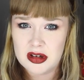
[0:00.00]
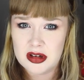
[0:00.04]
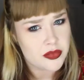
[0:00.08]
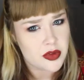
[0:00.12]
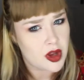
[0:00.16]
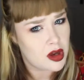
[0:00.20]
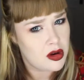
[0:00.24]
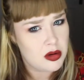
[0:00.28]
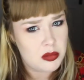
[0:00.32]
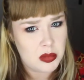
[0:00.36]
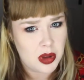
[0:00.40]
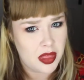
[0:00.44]

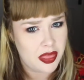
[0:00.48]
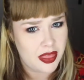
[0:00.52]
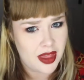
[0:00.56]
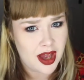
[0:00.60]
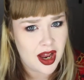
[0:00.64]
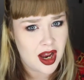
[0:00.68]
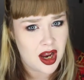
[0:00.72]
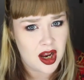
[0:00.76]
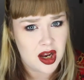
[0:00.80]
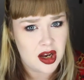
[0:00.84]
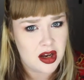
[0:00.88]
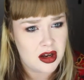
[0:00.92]
I don't want
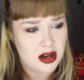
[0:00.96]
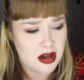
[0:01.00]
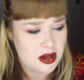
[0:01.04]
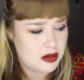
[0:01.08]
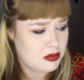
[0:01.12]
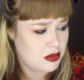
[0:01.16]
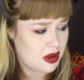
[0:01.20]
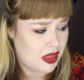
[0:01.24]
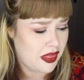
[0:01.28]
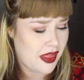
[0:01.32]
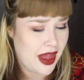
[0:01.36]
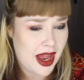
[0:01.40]
that. I
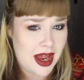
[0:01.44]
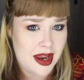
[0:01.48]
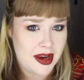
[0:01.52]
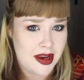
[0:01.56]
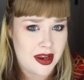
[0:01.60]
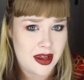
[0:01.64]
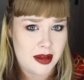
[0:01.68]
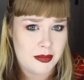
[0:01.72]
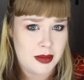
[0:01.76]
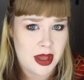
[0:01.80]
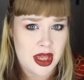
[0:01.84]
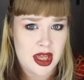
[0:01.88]
don't want that
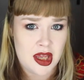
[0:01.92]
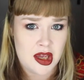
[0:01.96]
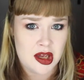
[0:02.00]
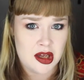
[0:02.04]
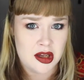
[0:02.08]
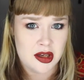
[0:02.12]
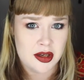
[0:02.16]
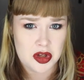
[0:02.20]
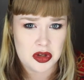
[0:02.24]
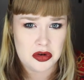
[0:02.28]
near me.